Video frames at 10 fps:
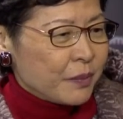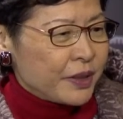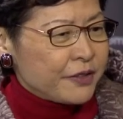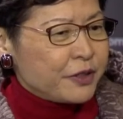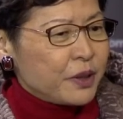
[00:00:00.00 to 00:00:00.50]

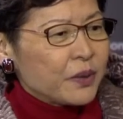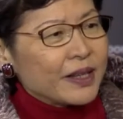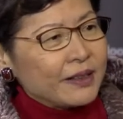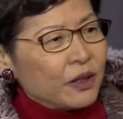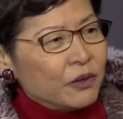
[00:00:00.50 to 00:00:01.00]
But if you look
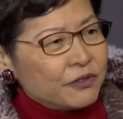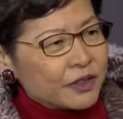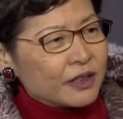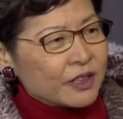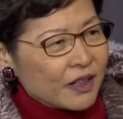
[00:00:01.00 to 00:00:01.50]
at the
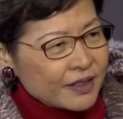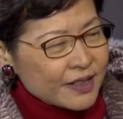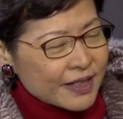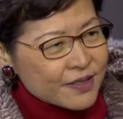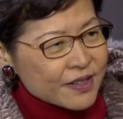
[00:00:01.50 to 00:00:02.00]
overall
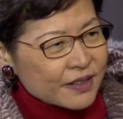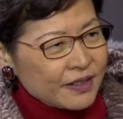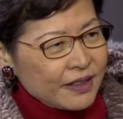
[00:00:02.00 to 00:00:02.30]
context,